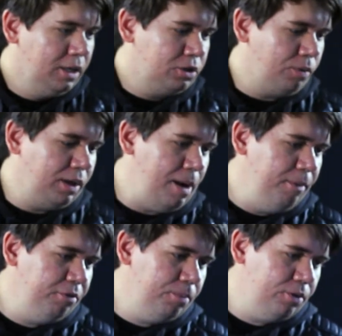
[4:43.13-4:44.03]
So when I come
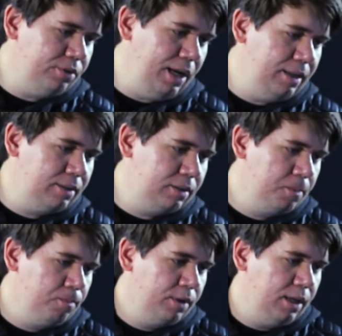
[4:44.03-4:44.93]
in from the right,
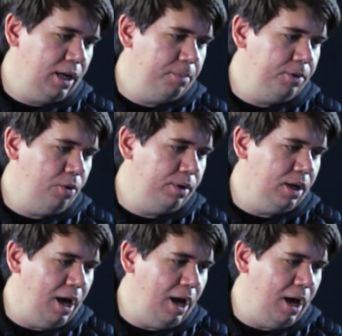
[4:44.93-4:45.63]
I'll be going